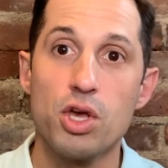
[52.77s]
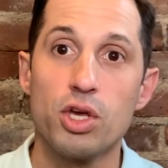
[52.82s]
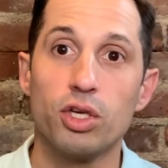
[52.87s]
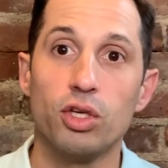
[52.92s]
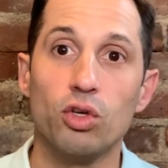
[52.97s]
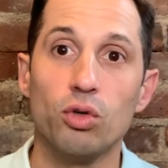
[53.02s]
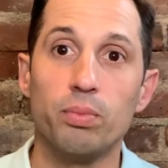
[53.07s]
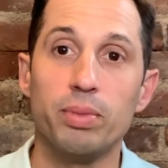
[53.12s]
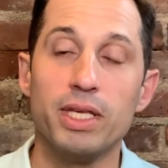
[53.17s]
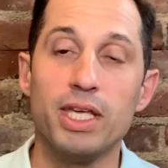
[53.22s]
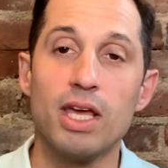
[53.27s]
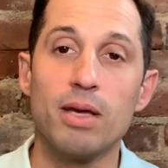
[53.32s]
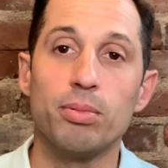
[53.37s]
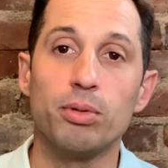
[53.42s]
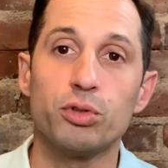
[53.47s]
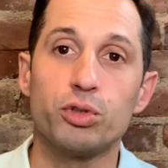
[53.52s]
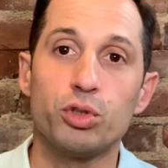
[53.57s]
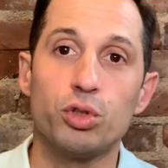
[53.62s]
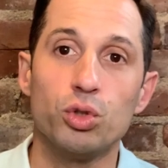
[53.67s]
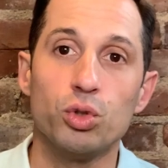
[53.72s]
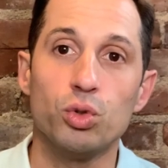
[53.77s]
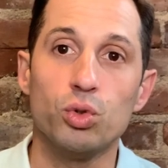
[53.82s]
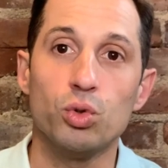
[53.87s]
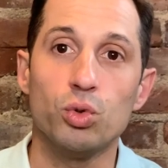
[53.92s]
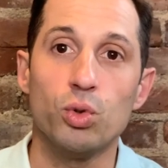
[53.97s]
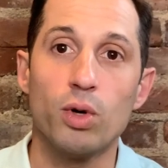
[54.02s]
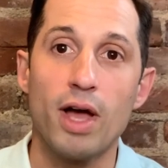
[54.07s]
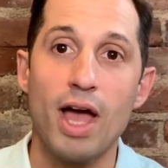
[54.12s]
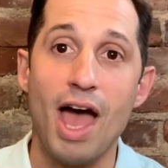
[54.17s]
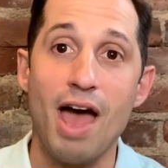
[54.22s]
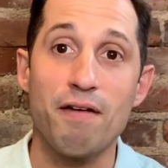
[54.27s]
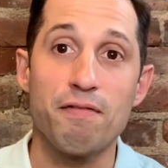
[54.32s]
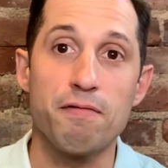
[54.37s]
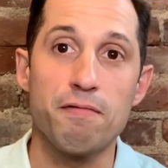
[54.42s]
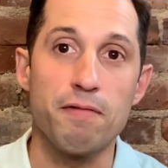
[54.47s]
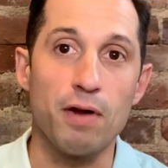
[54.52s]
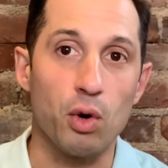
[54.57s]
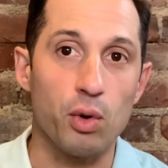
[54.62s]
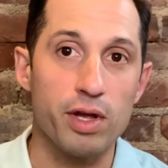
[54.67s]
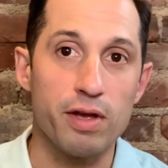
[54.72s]
You'll be able to have
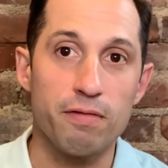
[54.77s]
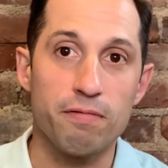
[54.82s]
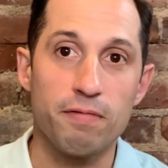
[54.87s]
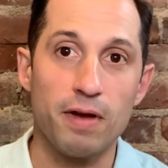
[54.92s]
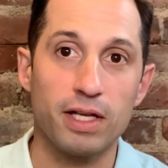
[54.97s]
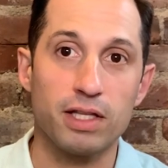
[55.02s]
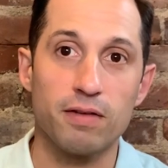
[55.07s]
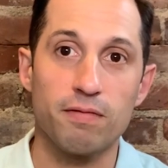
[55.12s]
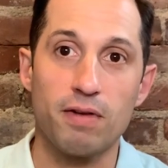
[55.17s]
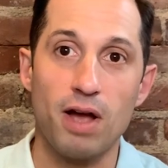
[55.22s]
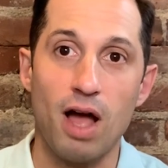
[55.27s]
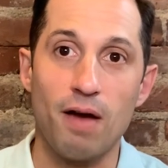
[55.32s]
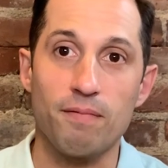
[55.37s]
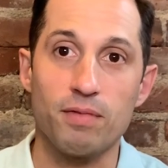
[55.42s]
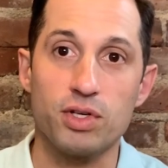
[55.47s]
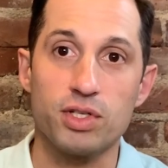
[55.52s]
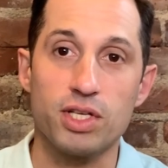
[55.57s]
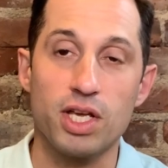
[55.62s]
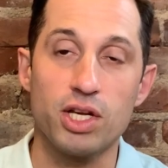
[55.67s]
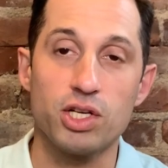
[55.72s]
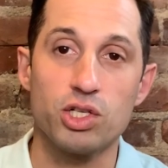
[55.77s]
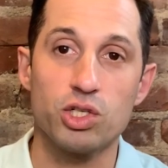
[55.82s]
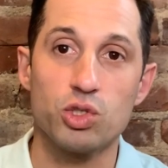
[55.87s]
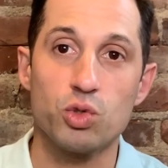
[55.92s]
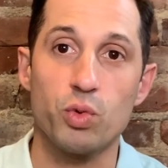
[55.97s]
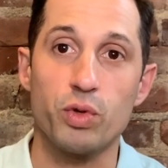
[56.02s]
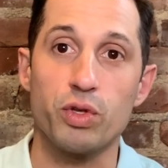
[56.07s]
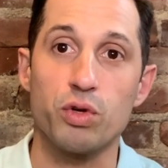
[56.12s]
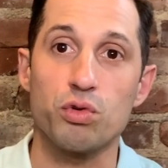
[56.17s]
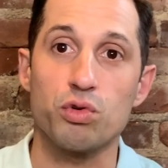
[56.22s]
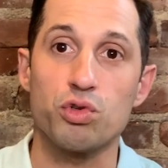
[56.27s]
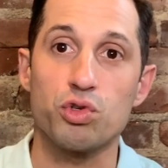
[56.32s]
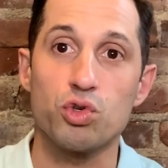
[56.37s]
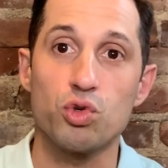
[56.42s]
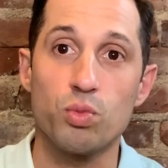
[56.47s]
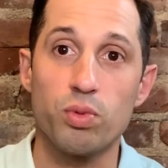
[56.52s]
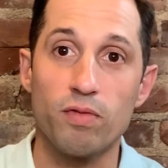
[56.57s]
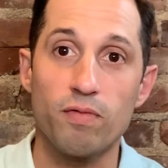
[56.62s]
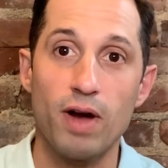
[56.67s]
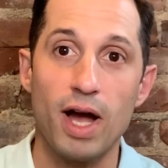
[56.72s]
very effective conversations with your
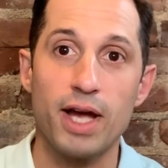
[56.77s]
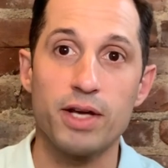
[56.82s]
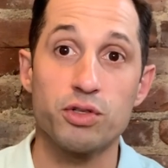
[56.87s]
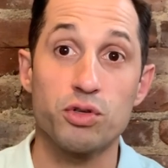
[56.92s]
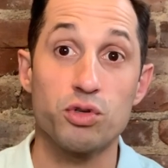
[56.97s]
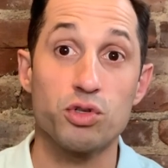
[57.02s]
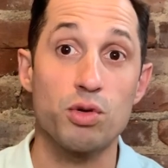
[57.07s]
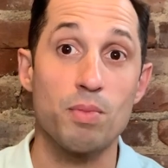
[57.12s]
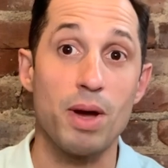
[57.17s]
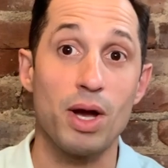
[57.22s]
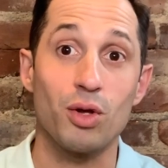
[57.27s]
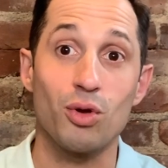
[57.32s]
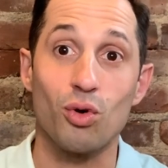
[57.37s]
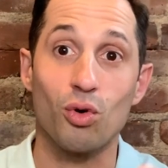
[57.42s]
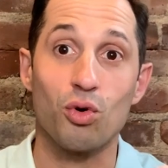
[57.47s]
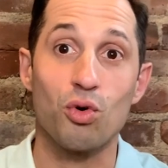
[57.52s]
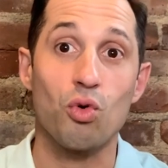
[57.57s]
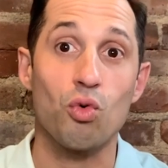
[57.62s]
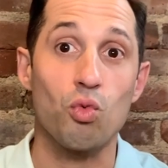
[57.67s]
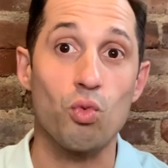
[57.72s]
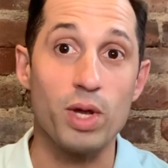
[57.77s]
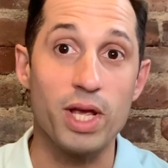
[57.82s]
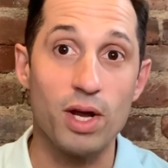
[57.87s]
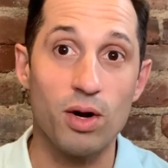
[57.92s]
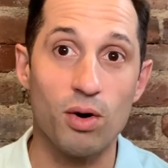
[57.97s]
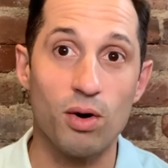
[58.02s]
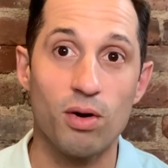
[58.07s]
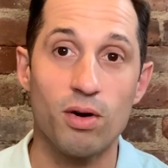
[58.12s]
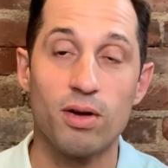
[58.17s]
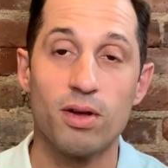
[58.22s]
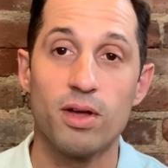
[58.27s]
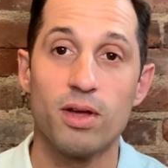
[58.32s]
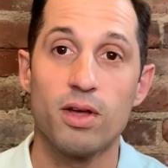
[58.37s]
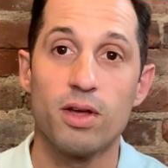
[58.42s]
supervisors about your career,